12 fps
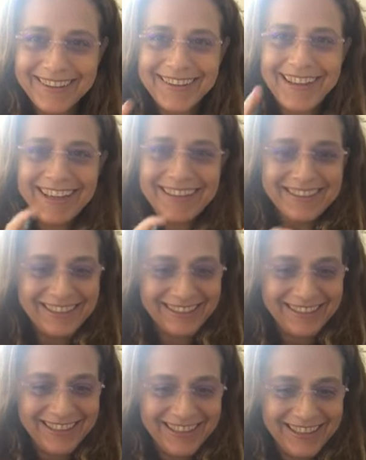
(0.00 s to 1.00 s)
And
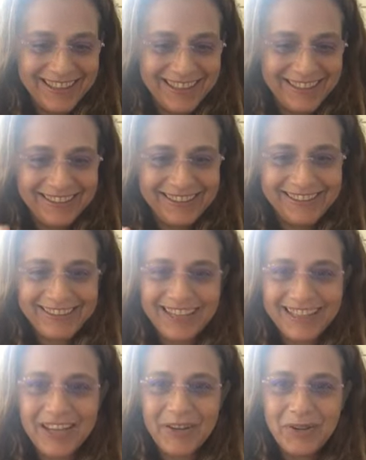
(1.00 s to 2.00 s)
that's it.
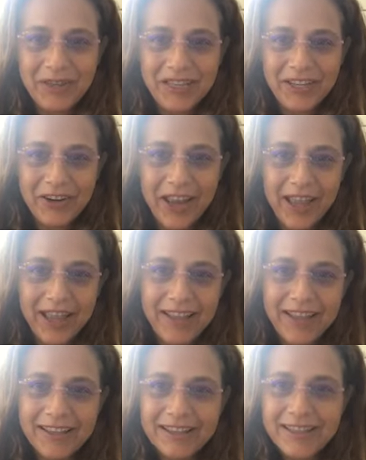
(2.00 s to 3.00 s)
That's how you clean your
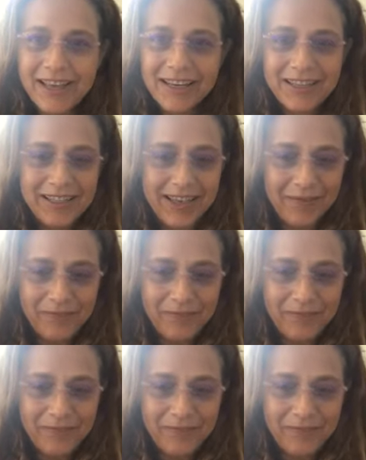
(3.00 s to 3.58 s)
hands, and